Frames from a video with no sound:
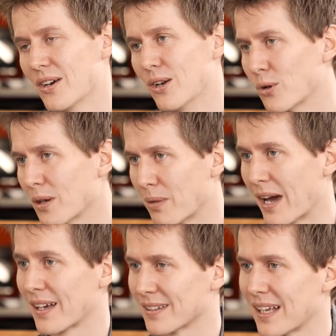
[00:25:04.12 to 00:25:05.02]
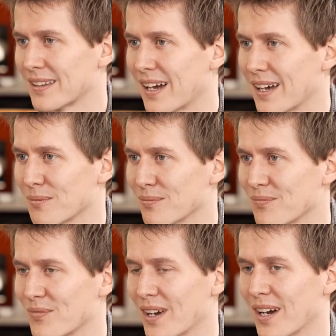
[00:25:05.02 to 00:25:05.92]
looking back at that time,
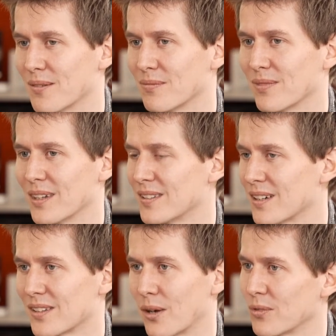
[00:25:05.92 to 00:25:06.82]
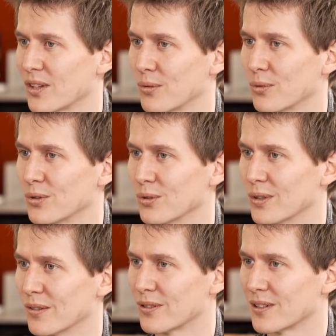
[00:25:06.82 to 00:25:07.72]
um, is there something you would do
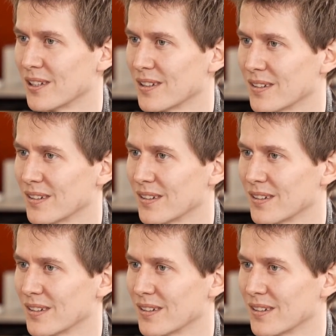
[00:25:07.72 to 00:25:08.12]
differently?